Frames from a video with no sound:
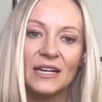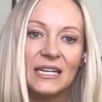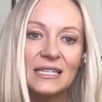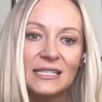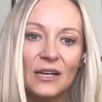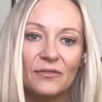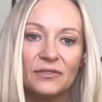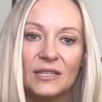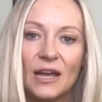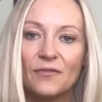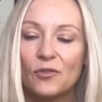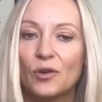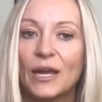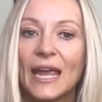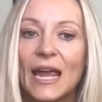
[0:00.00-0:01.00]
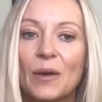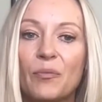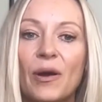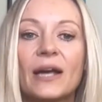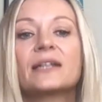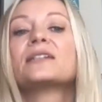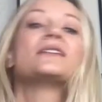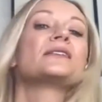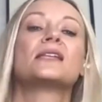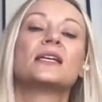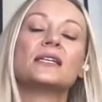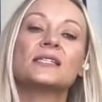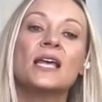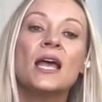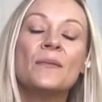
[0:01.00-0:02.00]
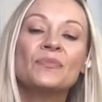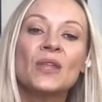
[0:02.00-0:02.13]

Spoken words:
any self-love or care practices?